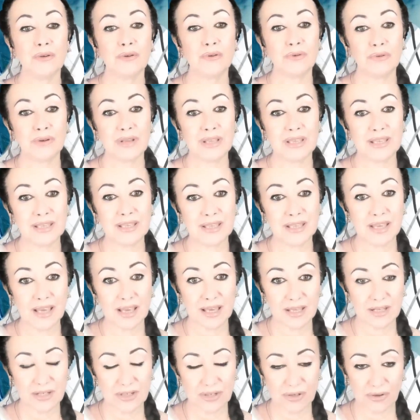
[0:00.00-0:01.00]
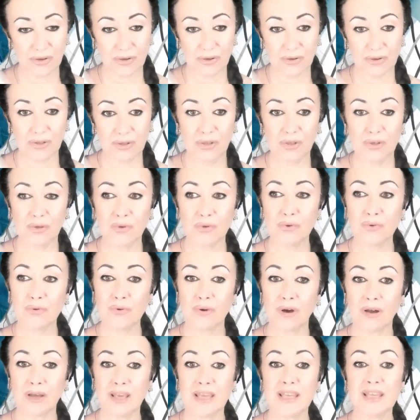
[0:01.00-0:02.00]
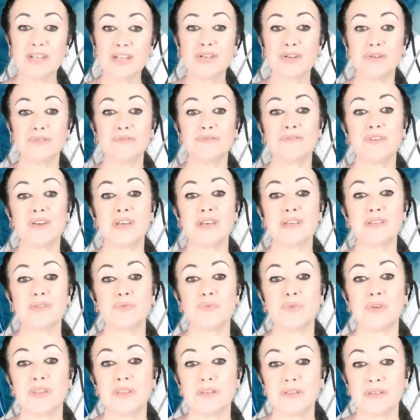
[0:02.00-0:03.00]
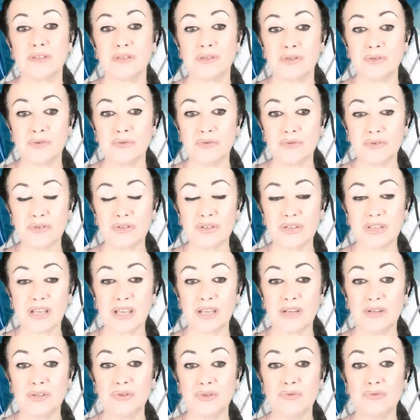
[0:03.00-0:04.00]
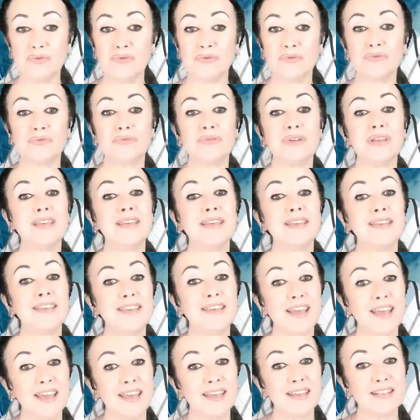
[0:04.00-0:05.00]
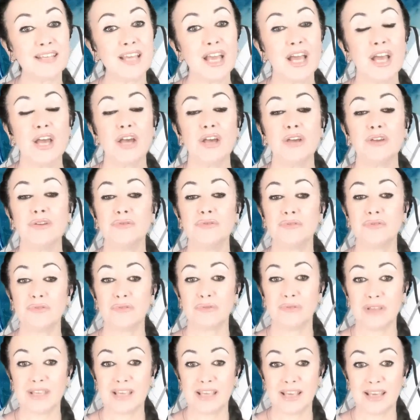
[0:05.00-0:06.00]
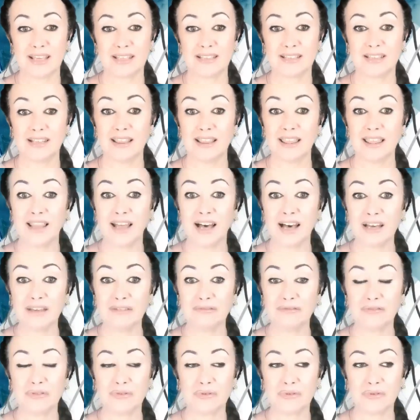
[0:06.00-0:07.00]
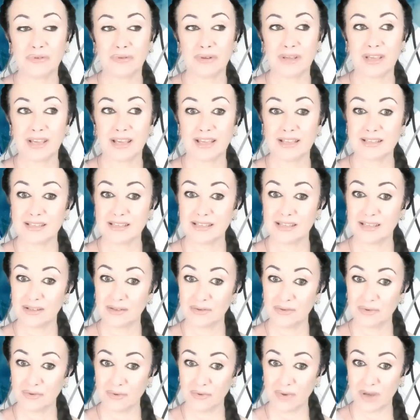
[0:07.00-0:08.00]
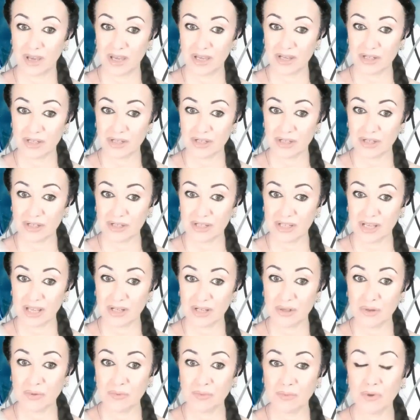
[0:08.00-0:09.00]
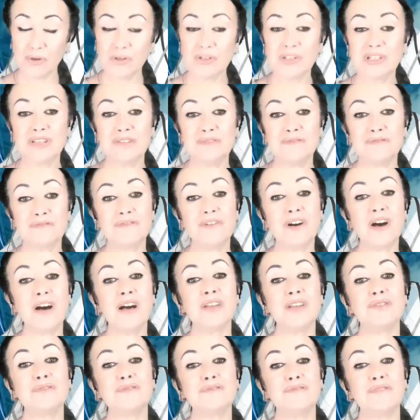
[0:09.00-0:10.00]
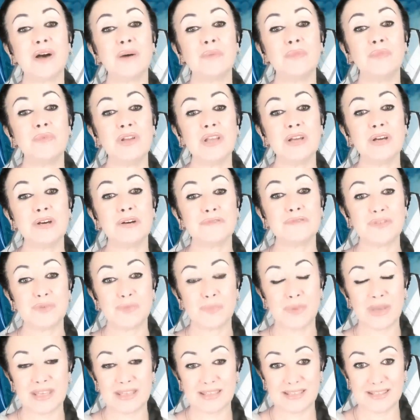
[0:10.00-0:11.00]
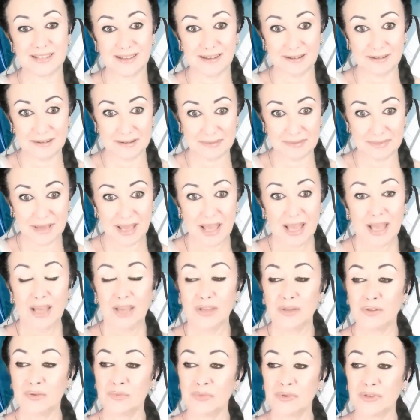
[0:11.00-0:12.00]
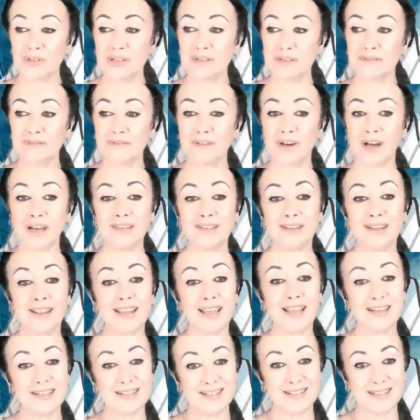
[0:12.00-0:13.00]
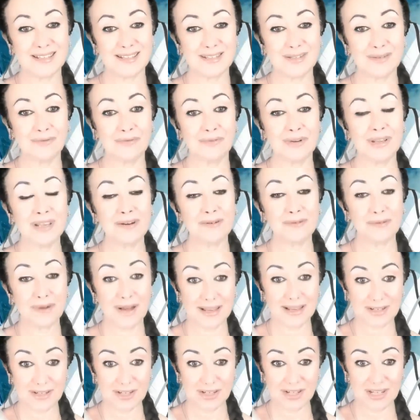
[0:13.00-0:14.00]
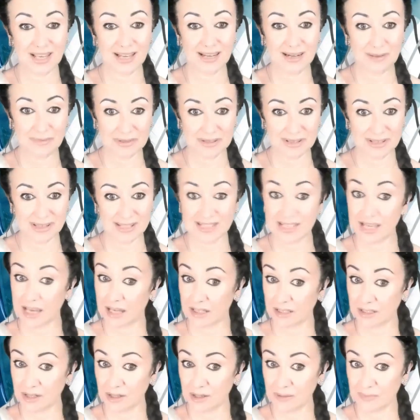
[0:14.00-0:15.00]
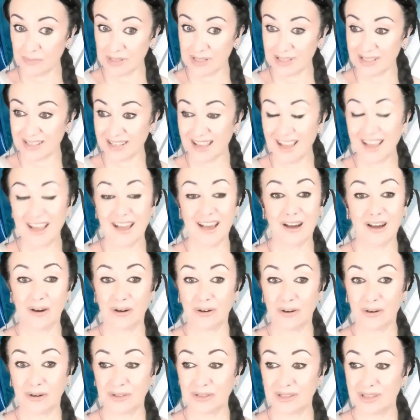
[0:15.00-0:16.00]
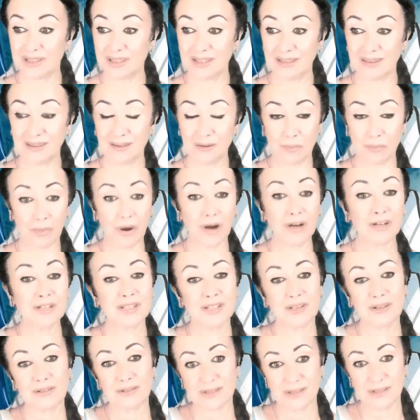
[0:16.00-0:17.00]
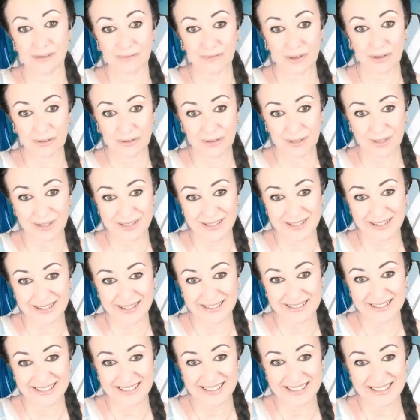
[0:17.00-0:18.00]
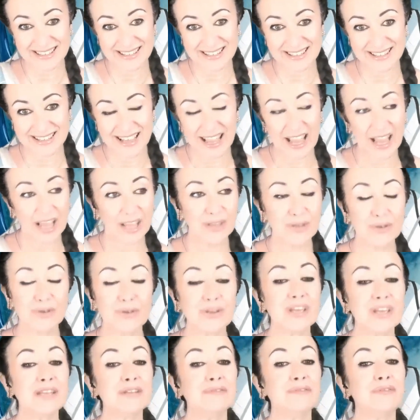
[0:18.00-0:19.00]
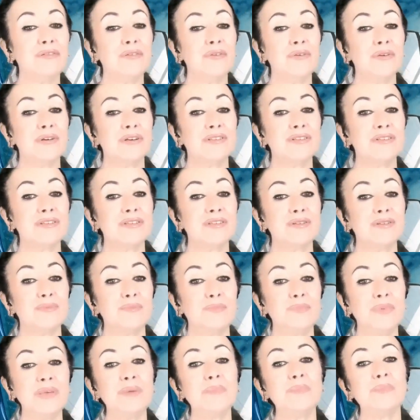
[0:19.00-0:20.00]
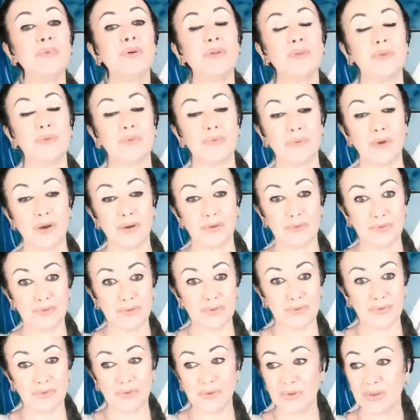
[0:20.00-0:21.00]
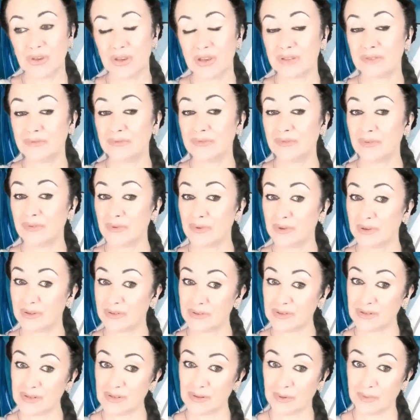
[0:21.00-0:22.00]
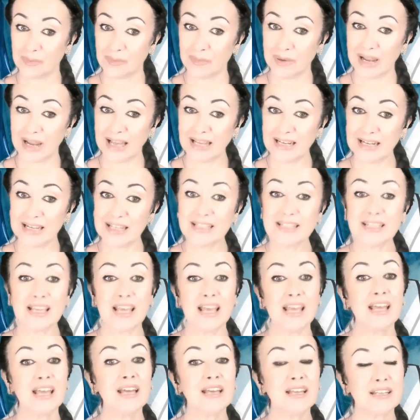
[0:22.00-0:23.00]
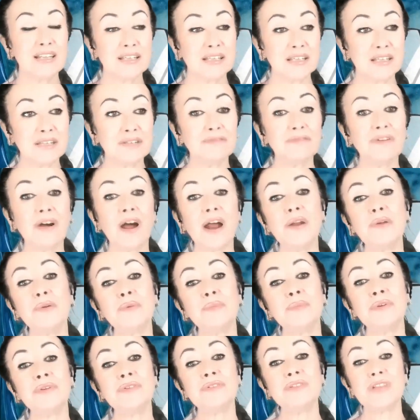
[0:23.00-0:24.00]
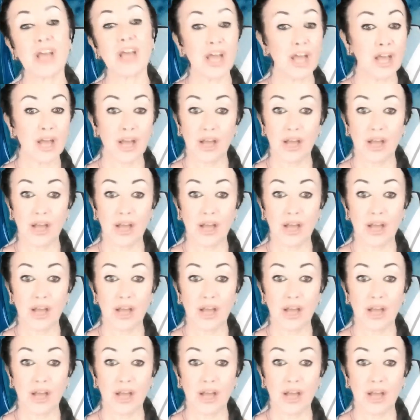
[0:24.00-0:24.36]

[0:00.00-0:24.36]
the creator. You interface with source and you create. You create life, you create situations, and you modify the fabric of space-time. You modify the lattice, you rearrange the elements, the atoms, or the particles of consciousness. You can influence the people around you. You can influence your planet, the environment,